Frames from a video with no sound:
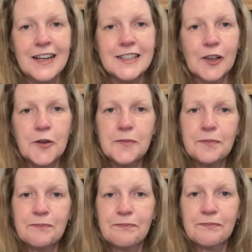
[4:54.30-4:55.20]
So
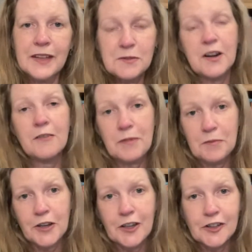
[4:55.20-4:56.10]
that's what I've been
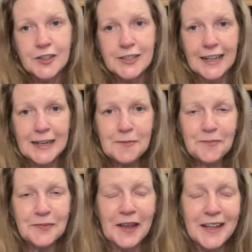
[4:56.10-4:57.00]
working on today,
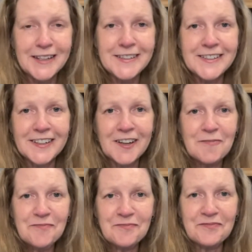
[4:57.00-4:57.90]
and
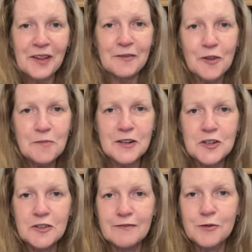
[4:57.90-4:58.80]
I'm very much
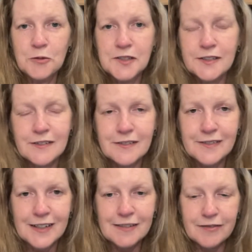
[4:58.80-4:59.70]
looking forward to
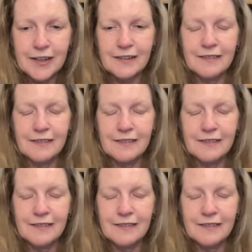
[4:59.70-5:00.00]
delivering